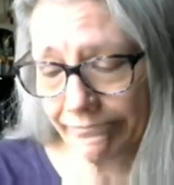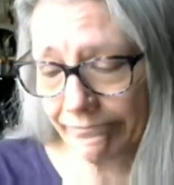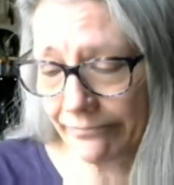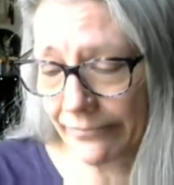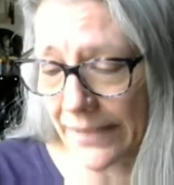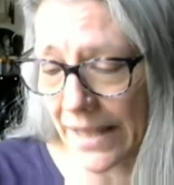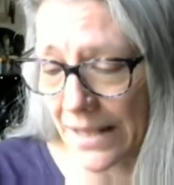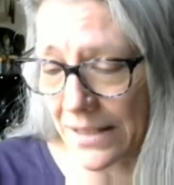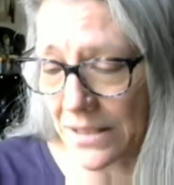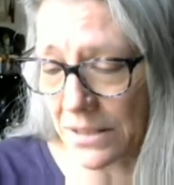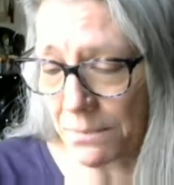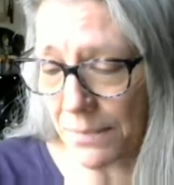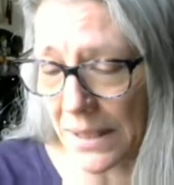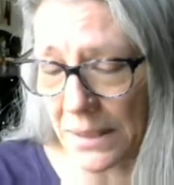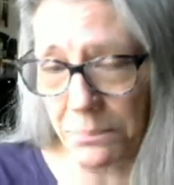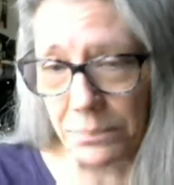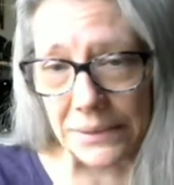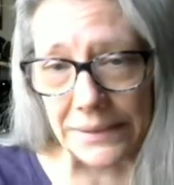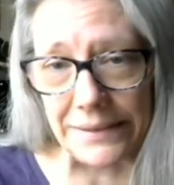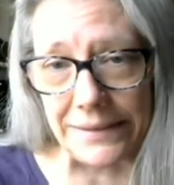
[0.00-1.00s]
that's my
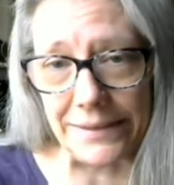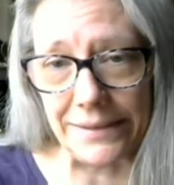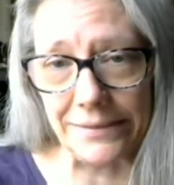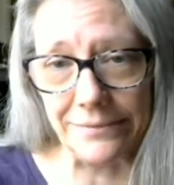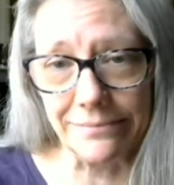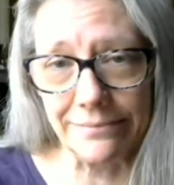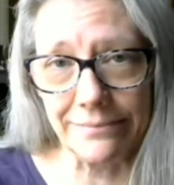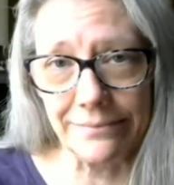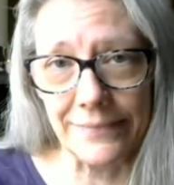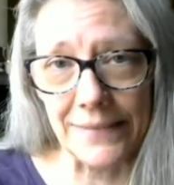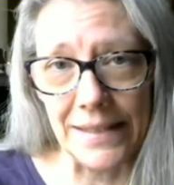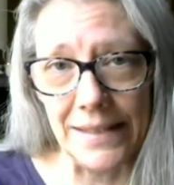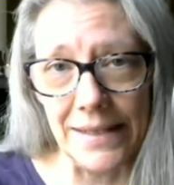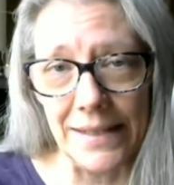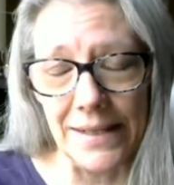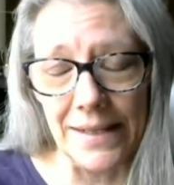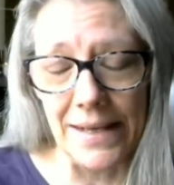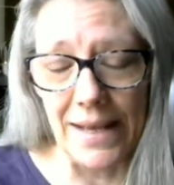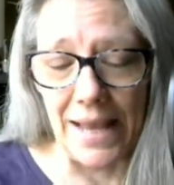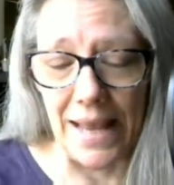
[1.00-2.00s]
plea.
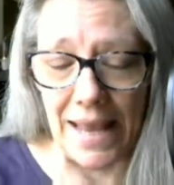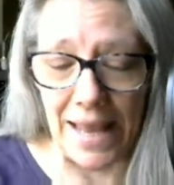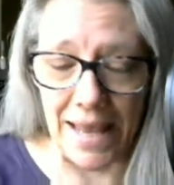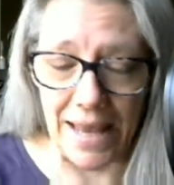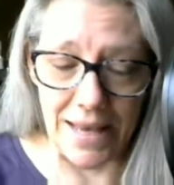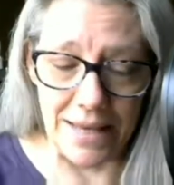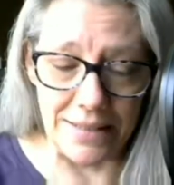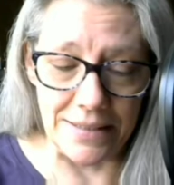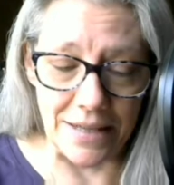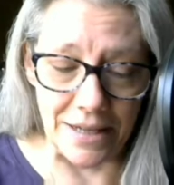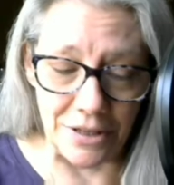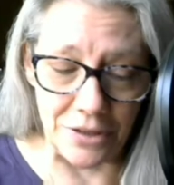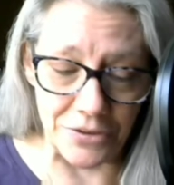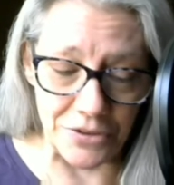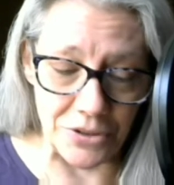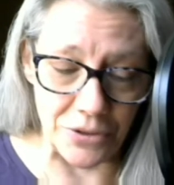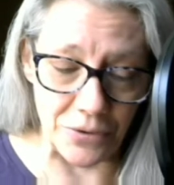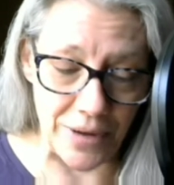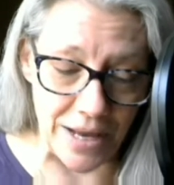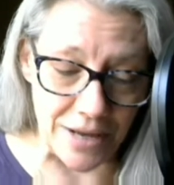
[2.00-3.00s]
And I
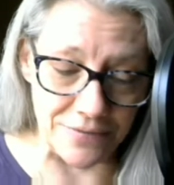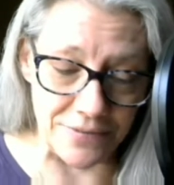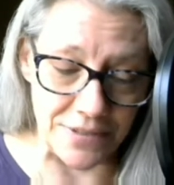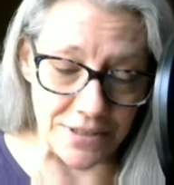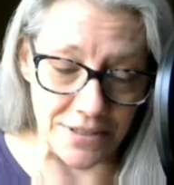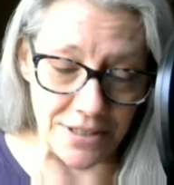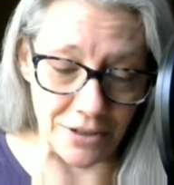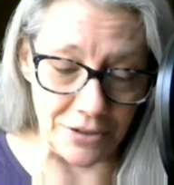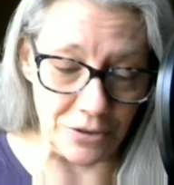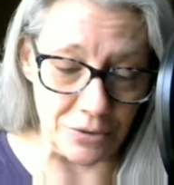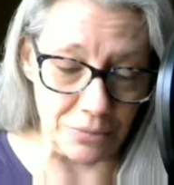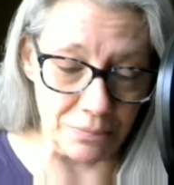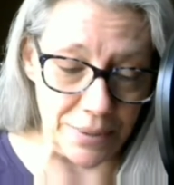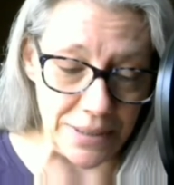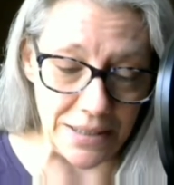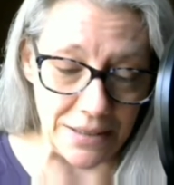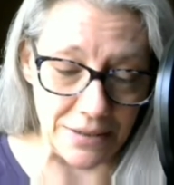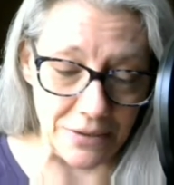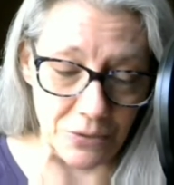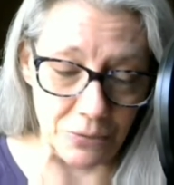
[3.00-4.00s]
also have to tell you,
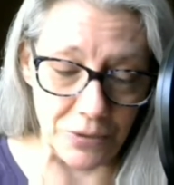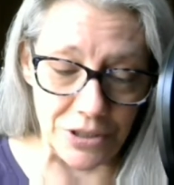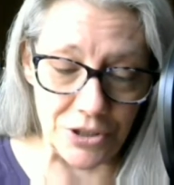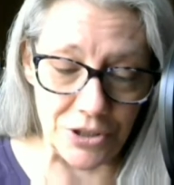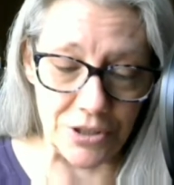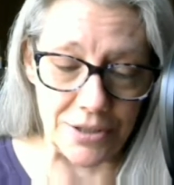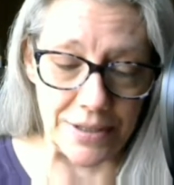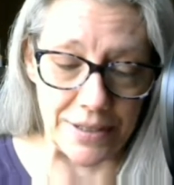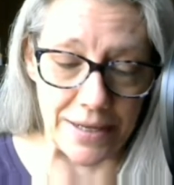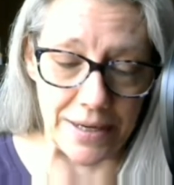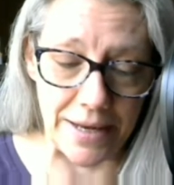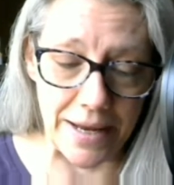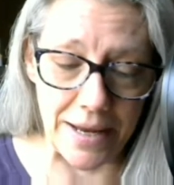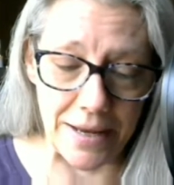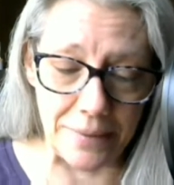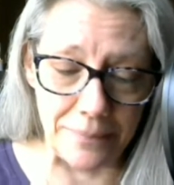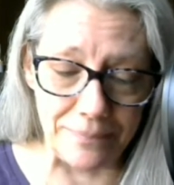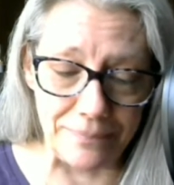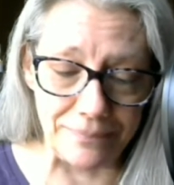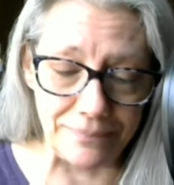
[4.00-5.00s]
being the witch that I
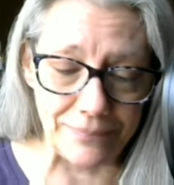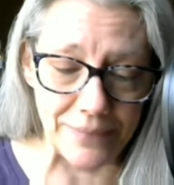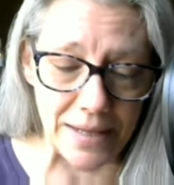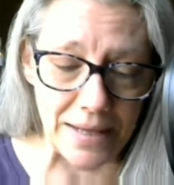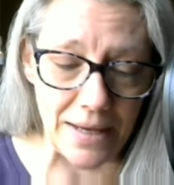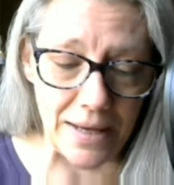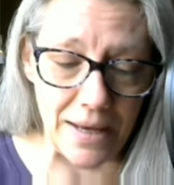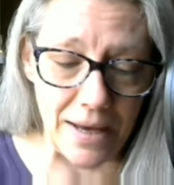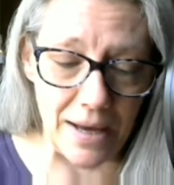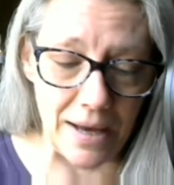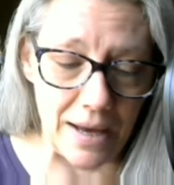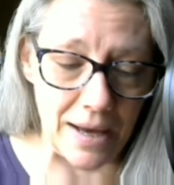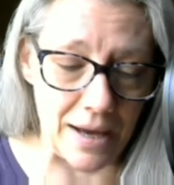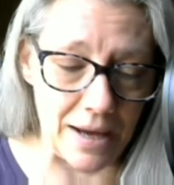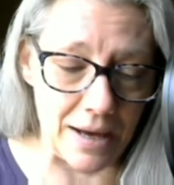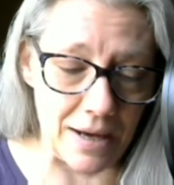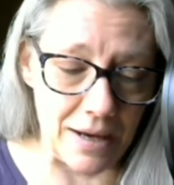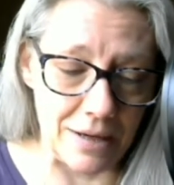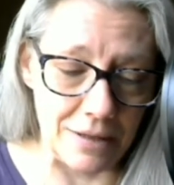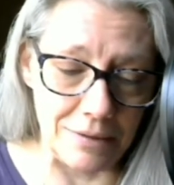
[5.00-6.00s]
am,
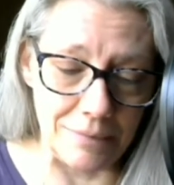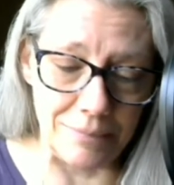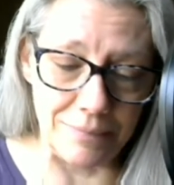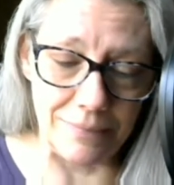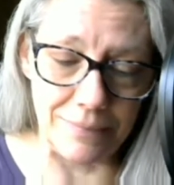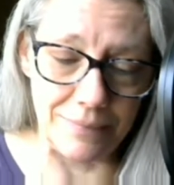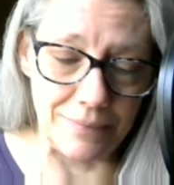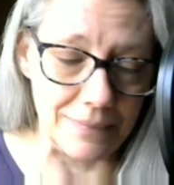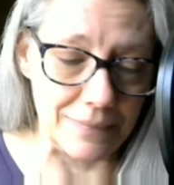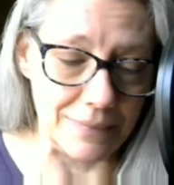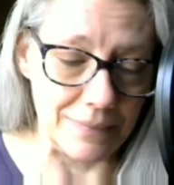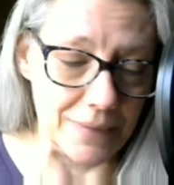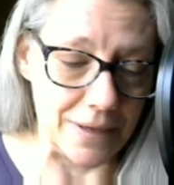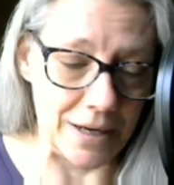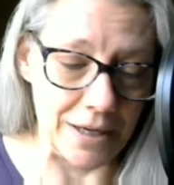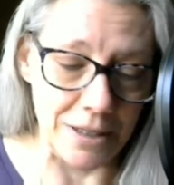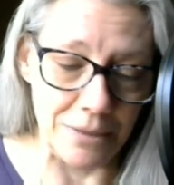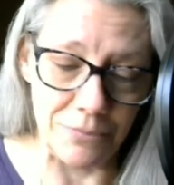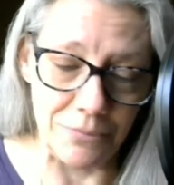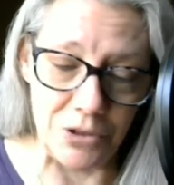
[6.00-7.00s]
um, I
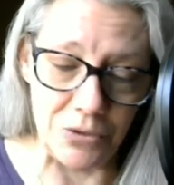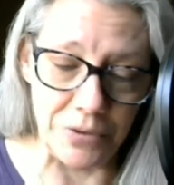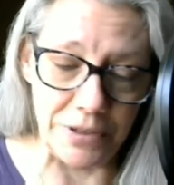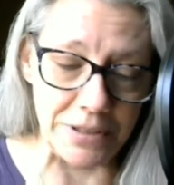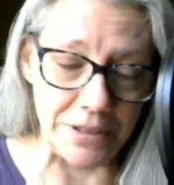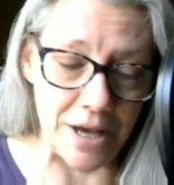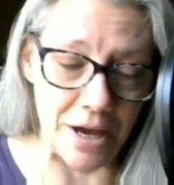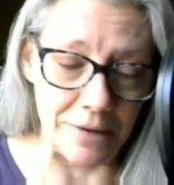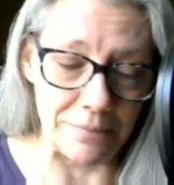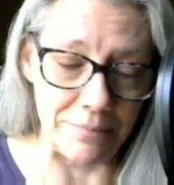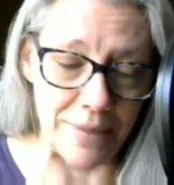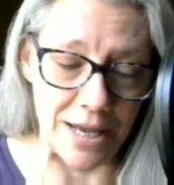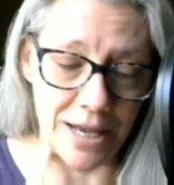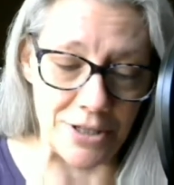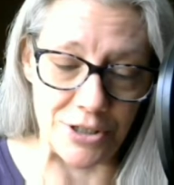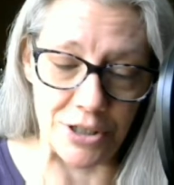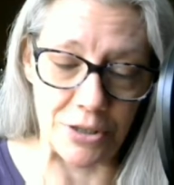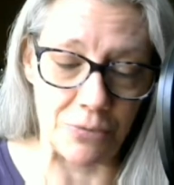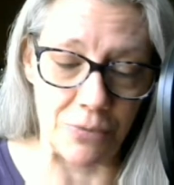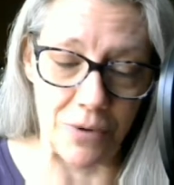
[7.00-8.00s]
am doing knot
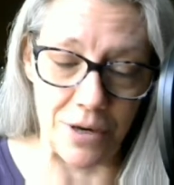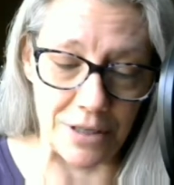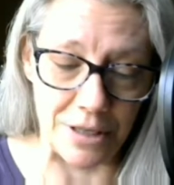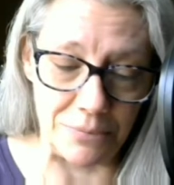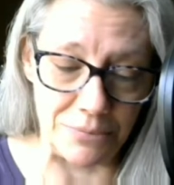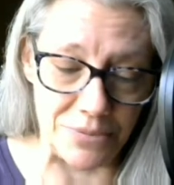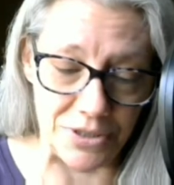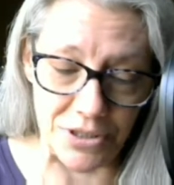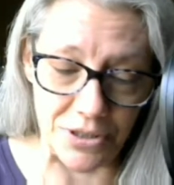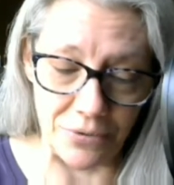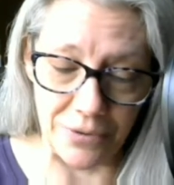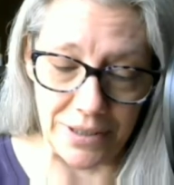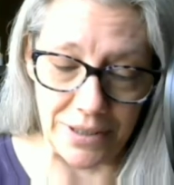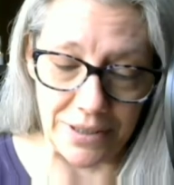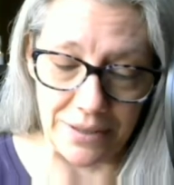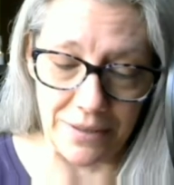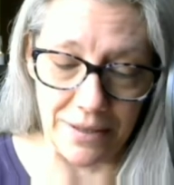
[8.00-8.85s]
magic while I'm sewing.